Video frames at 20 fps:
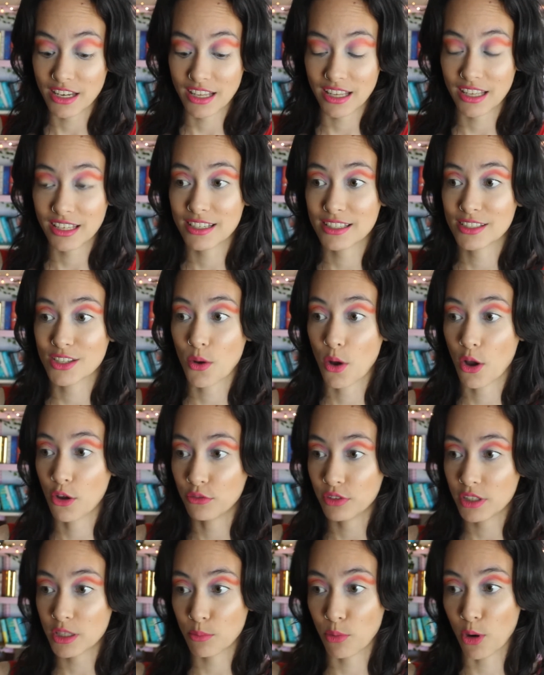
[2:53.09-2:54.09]
in. So
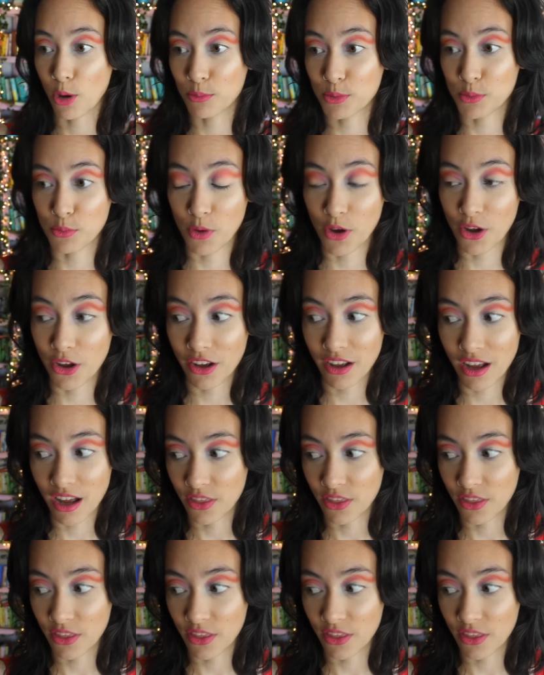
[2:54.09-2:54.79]
hopefully the prompts work.